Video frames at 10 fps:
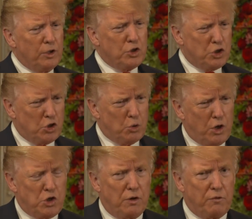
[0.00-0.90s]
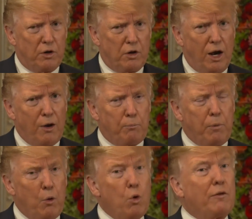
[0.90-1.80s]
situation for her.
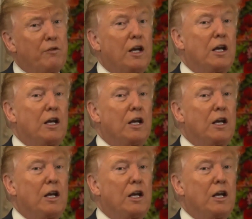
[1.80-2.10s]
I would have done